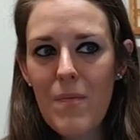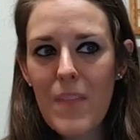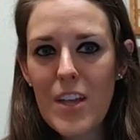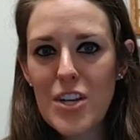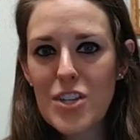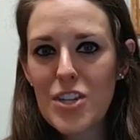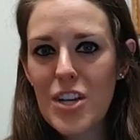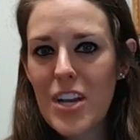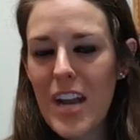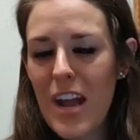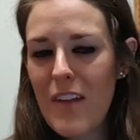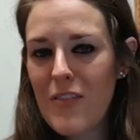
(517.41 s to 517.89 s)
they
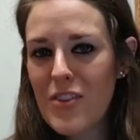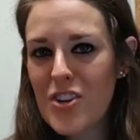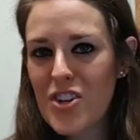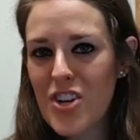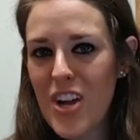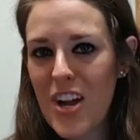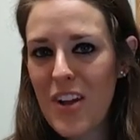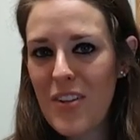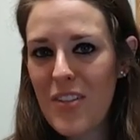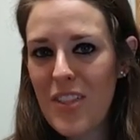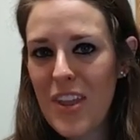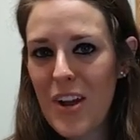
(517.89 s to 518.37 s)
should have a
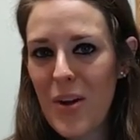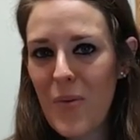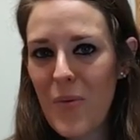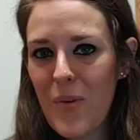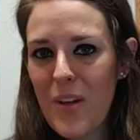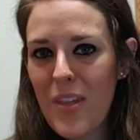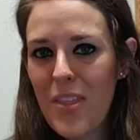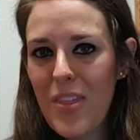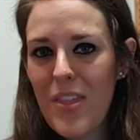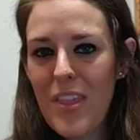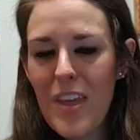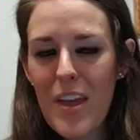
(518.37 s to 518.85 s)
child there
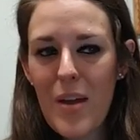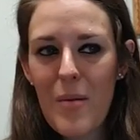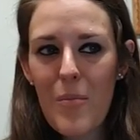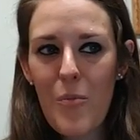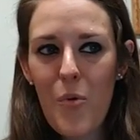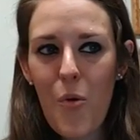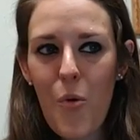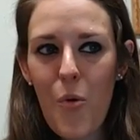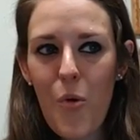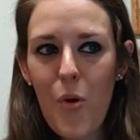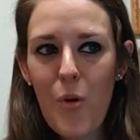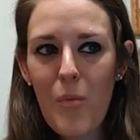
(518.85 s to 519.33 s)
with
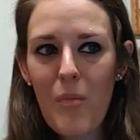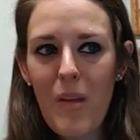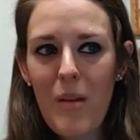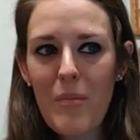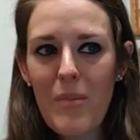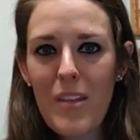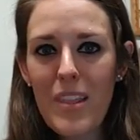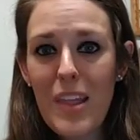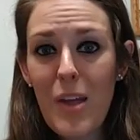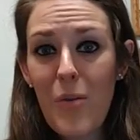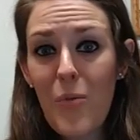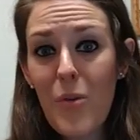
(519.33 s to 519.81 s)
them, or
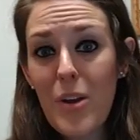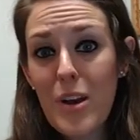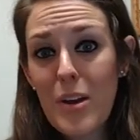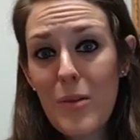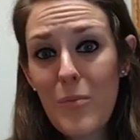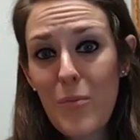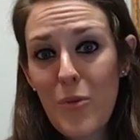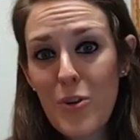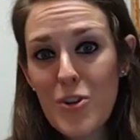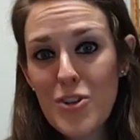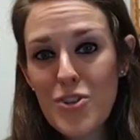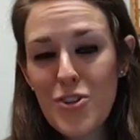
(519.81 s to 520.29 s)
maybe they
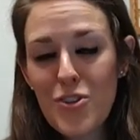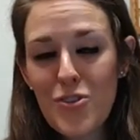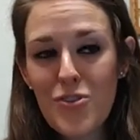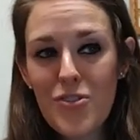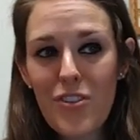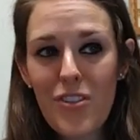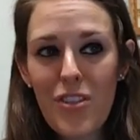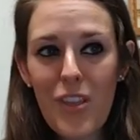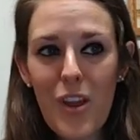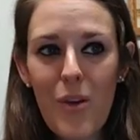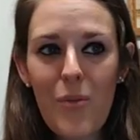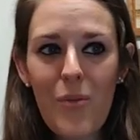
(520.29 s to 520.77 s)
wanted more
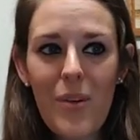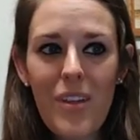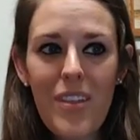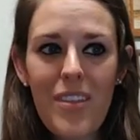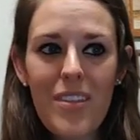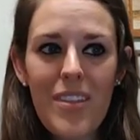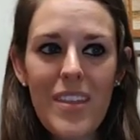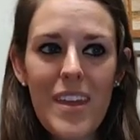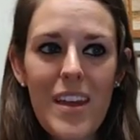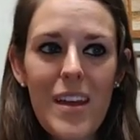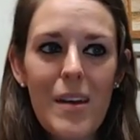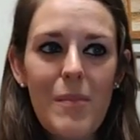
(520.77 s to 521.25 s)
children there with
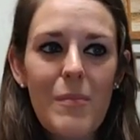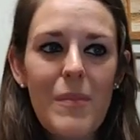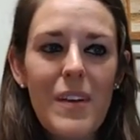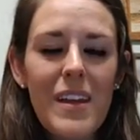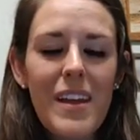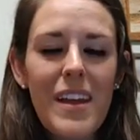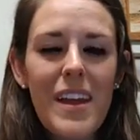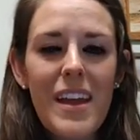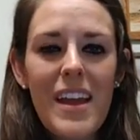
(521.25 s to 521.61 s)
them.